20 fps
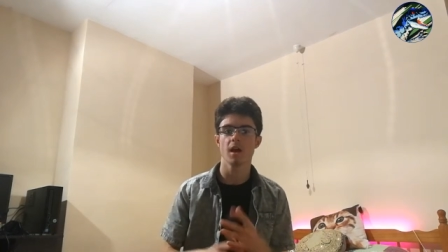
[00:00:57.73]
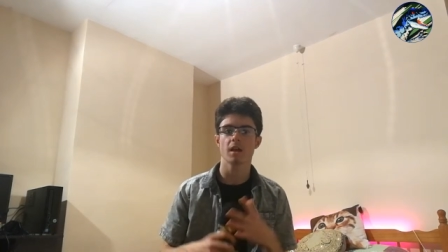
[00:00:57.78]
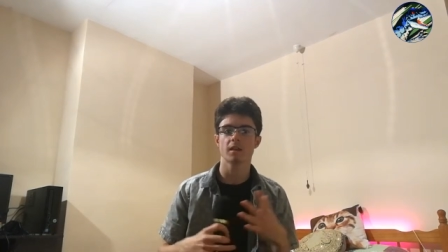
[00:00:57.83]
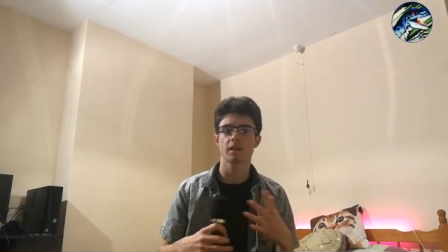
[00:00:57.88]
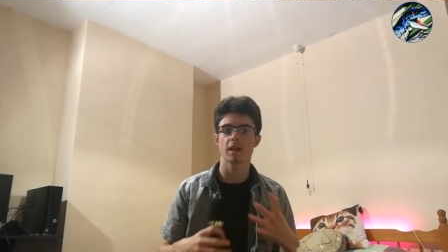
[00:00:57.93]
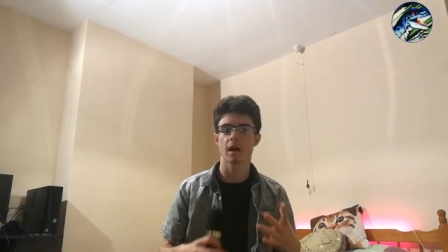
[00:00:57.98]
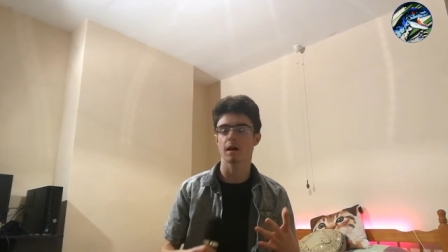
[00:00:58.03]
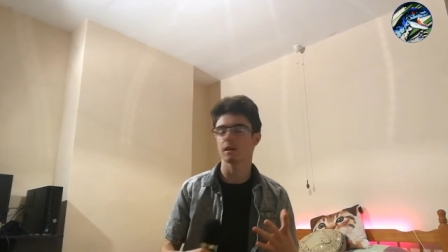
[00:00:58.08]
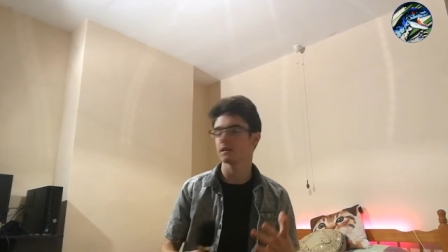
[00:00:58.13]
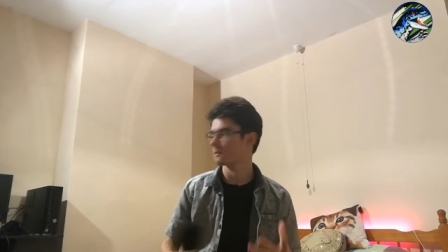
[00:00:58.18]

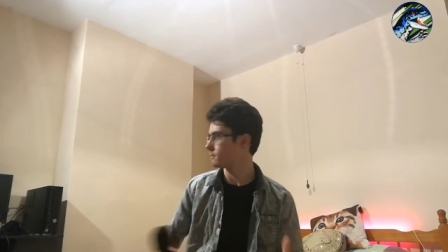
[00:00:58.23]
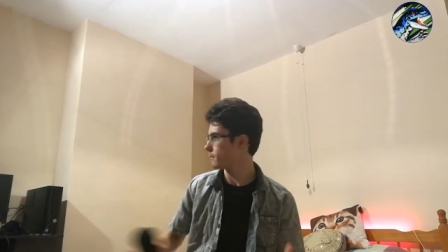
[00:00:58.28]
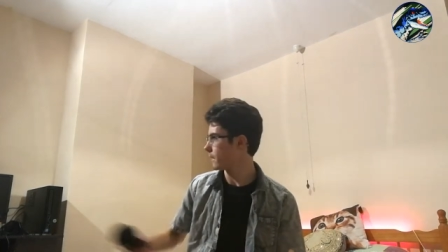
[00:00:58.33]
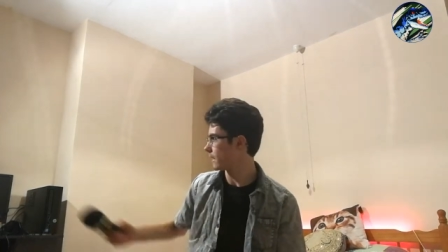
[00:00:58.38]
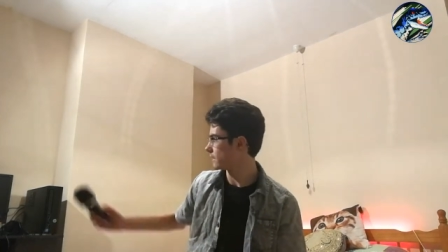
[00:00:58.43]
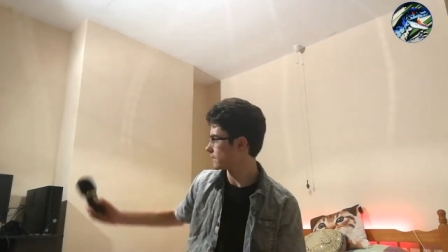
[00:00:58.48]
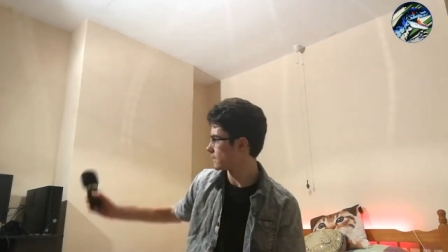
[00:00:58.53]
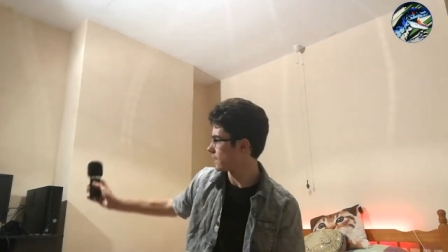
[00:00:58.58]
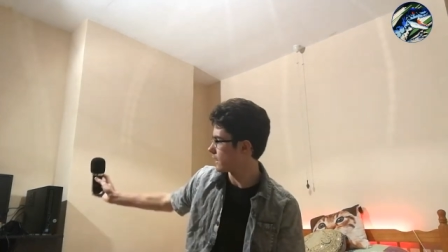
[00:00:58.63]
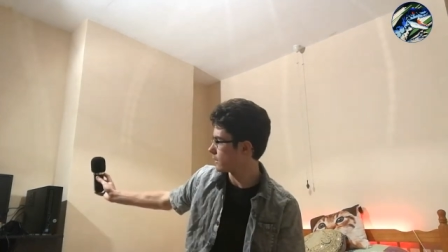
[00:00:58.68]
That
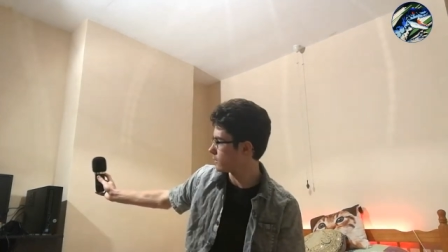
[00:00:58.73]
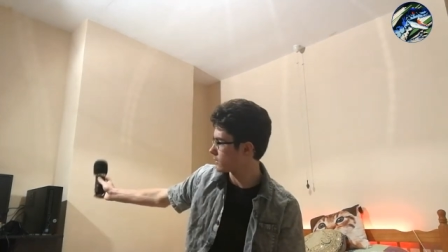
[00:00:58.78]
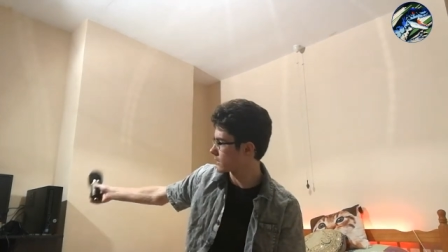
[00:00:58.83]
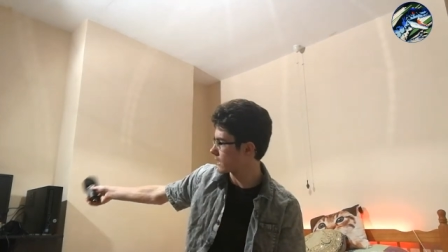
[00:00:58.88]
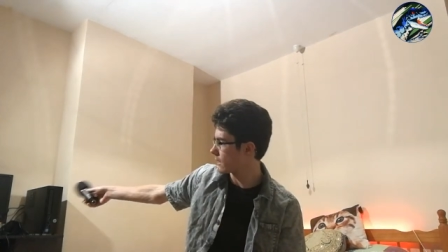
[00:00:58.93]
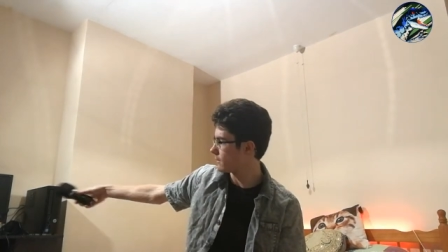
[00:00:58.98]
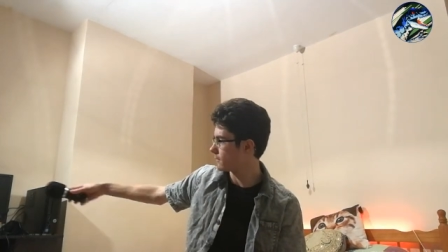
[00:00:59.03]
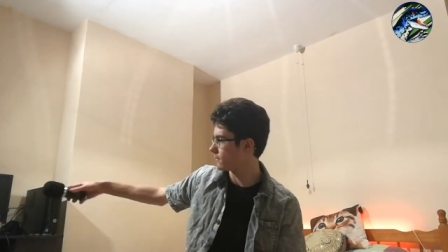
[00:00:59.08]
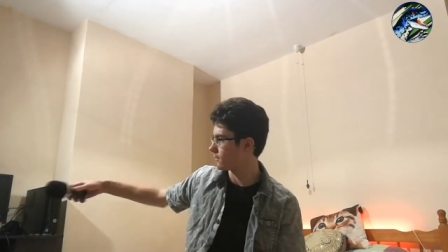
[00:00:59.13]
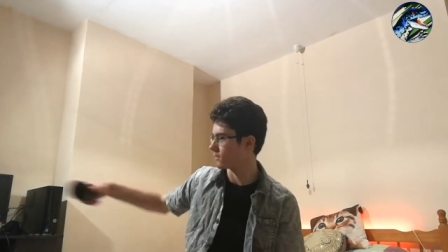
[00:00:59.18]
meant it was
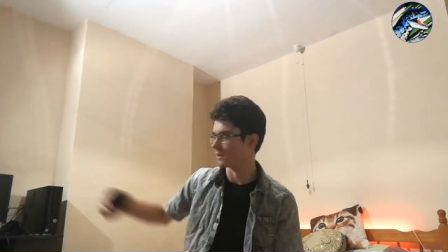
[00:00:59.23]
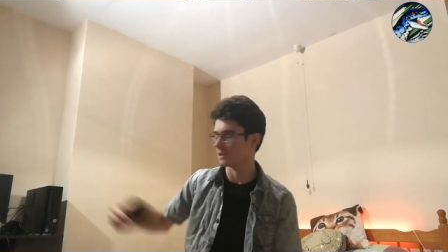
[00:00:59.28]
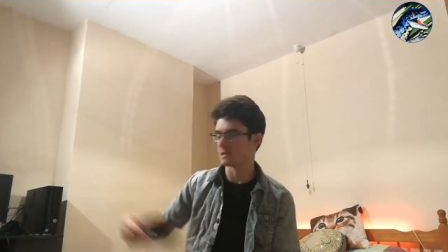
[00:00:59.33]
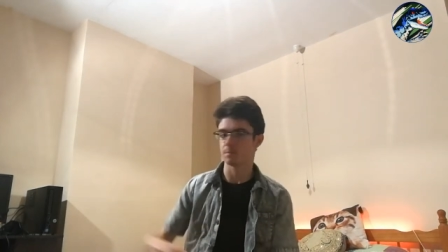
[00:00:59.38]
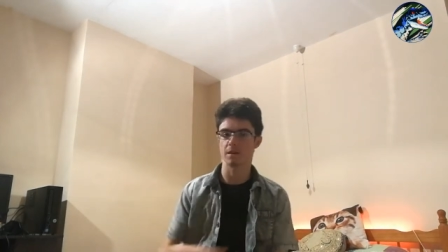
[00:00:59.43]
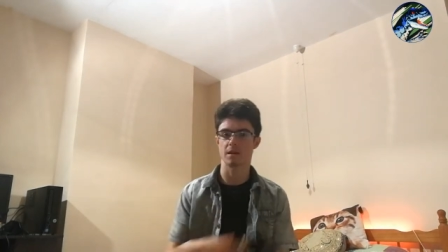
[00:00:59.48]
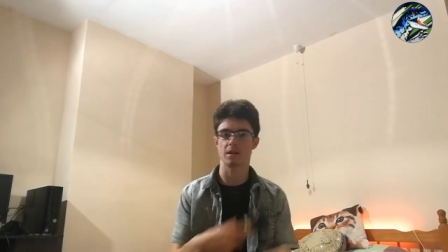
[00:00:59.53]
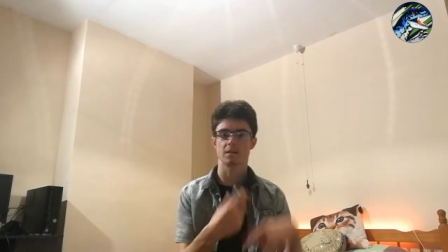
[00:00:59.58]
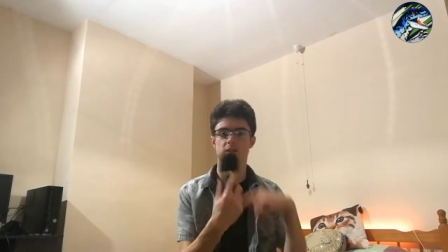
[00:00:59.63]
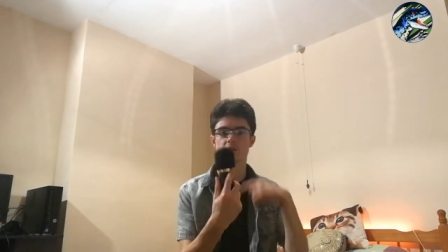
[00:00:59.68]
coming through the
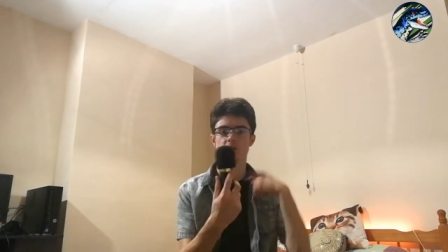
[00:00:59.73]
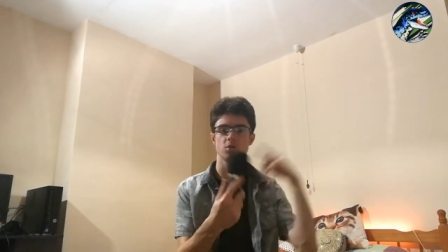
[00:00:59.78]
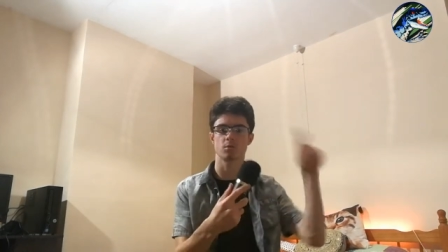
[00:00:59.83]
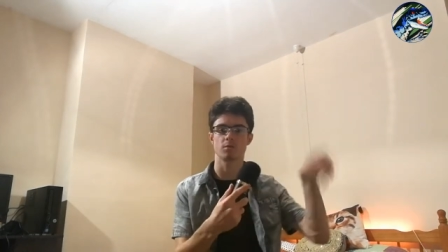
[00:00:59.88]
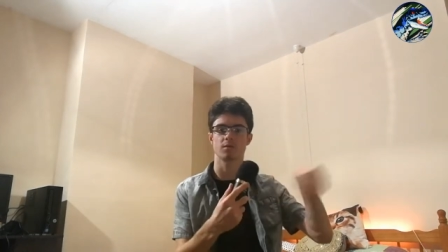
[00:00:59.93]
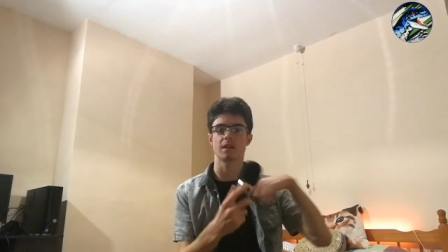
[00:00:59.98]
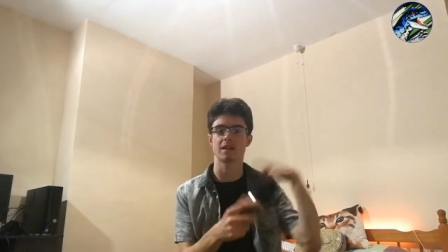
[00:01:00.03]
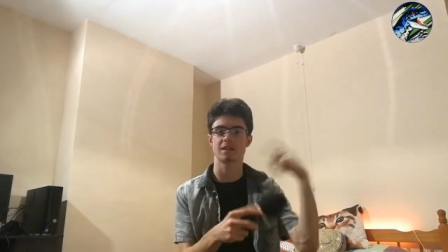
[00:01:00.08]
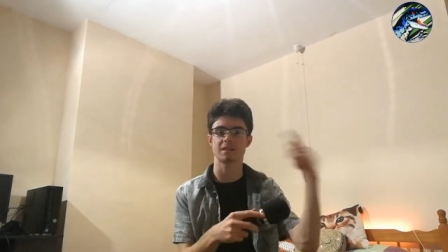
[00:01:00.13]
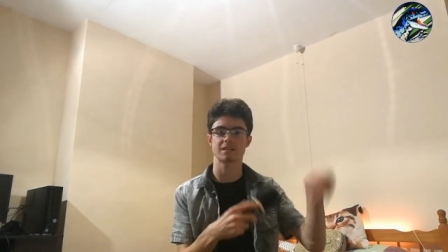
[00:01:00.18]
speakers and doing
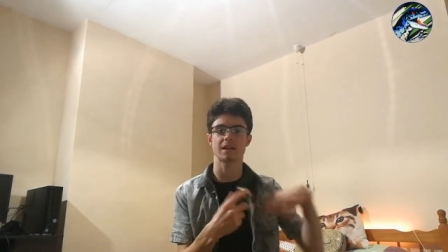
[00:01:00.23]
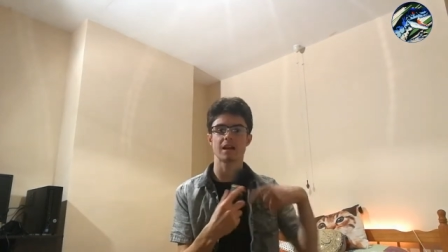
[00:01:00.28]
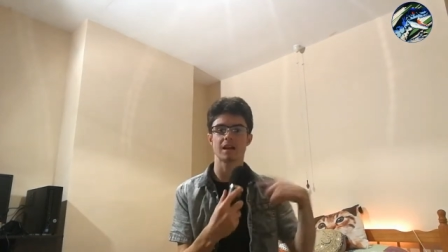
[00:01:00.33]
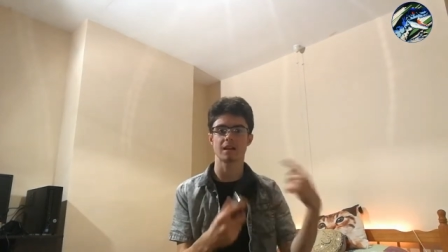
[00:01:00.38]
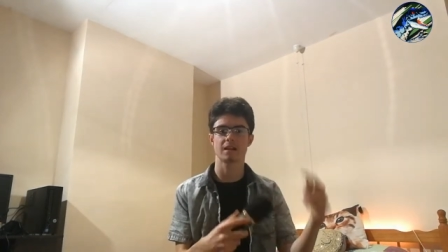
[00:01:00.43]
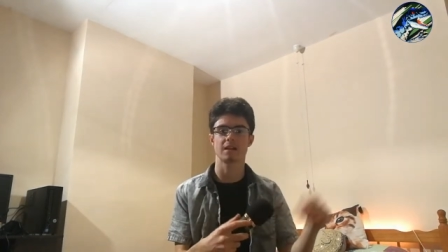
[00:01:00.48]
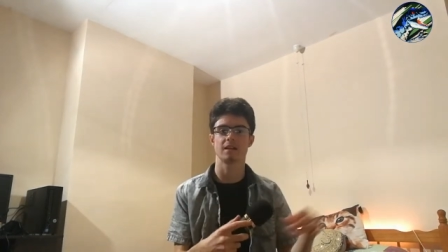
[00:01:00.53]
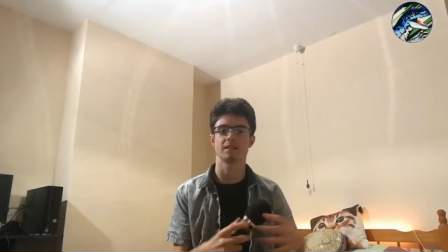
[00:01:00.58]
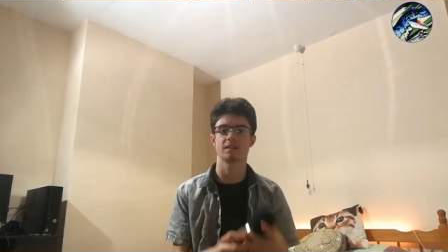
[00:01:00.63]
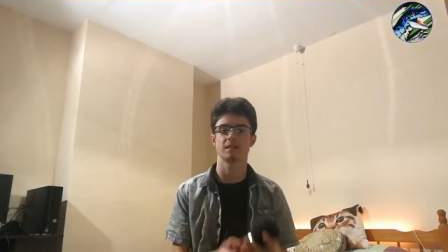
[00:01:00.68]
that
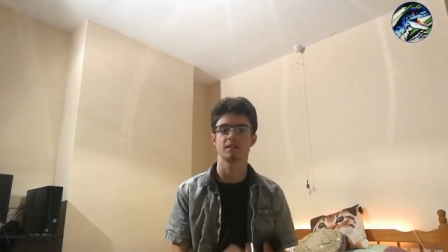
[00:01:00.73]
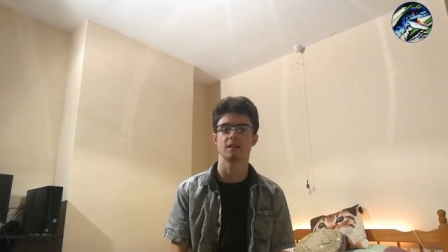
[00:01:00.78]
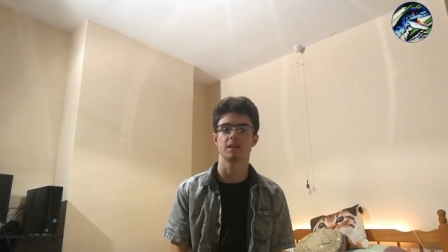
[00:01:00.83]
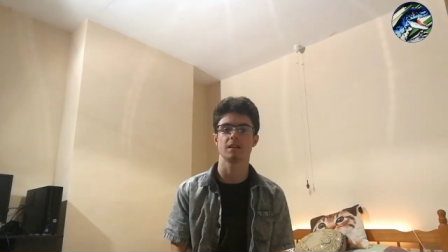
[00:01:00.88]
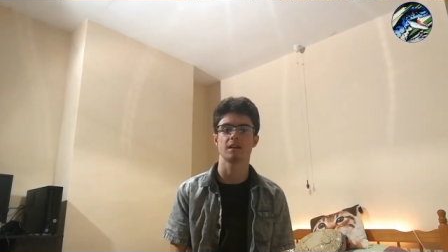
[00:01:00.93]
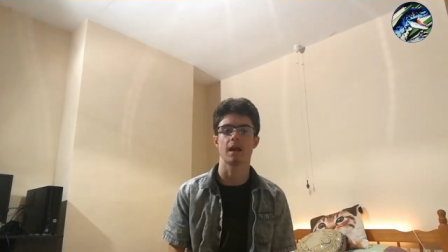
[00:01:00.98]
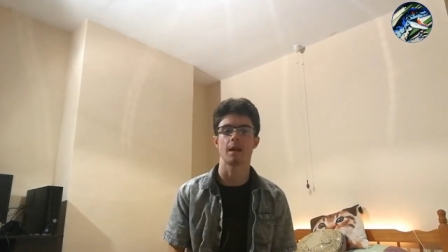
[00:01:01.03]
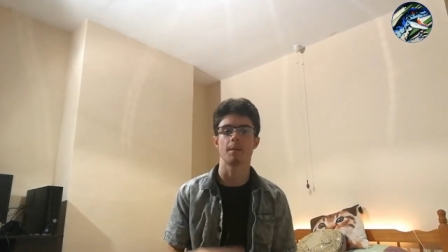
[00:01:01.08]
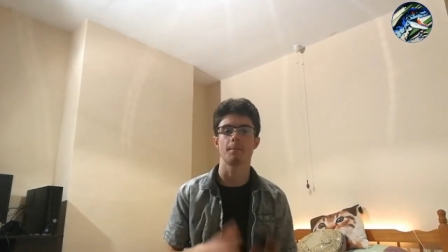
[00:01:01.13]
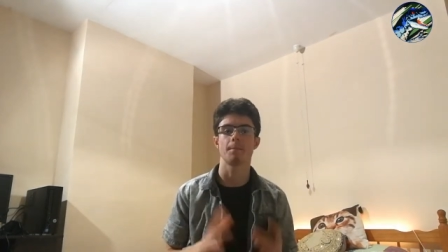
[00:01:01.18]
cycle as it did again,